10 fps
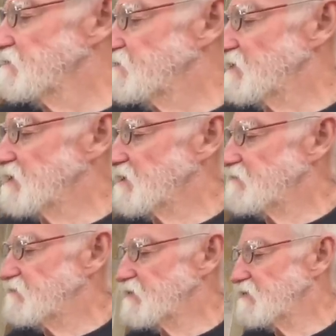filling up
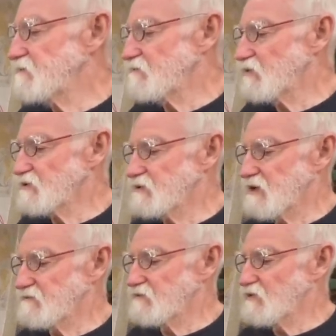with water
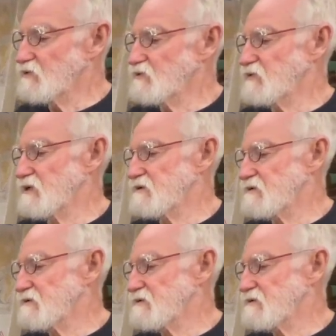and food, and